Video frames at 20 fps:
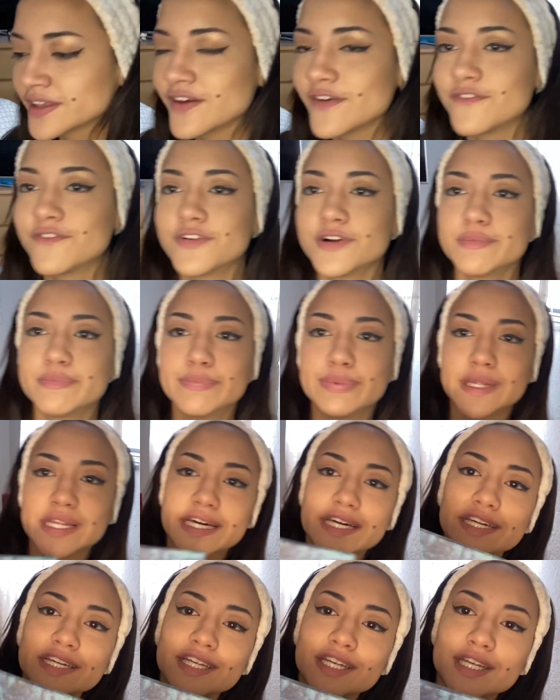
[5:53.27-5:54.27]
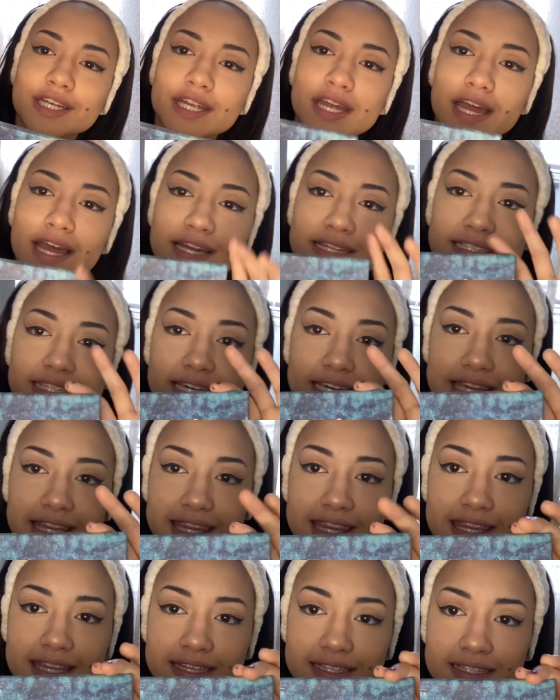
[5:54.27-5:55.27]
For blush, I
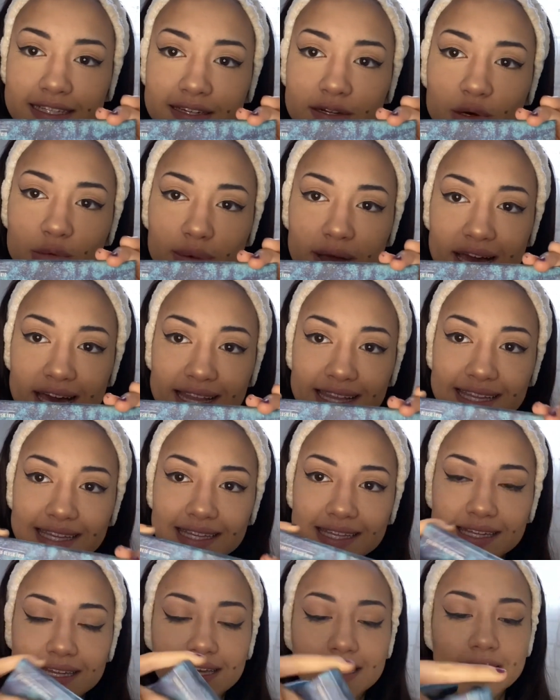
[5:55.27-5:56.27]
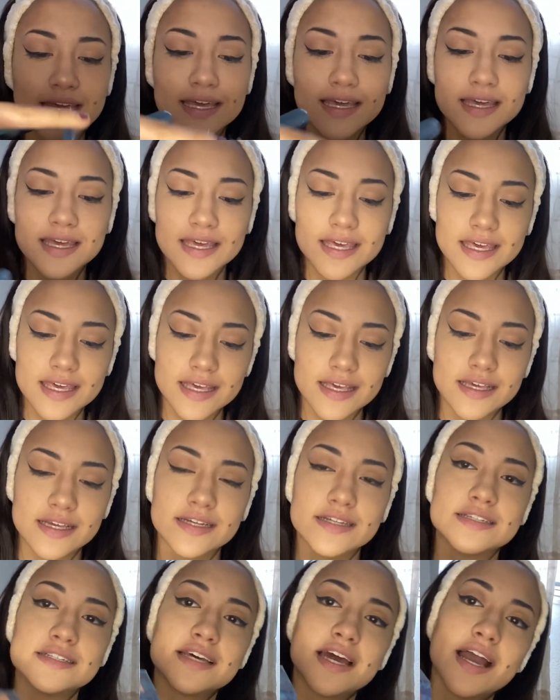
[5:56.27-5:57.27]
take this little palette
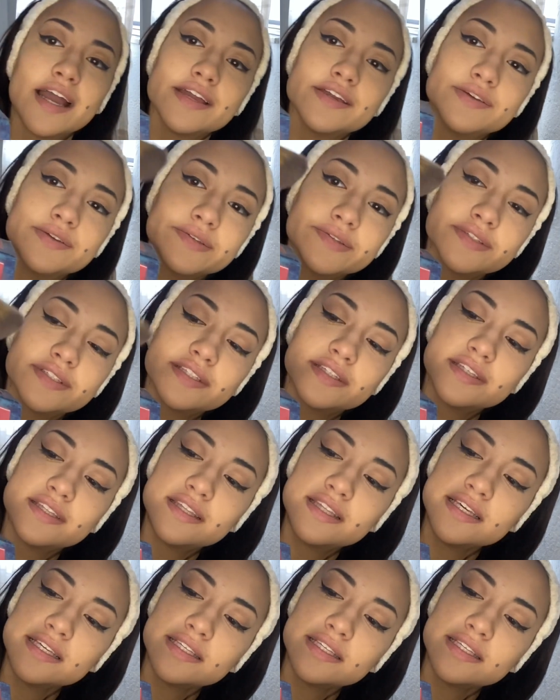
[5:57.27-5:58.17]
and I use this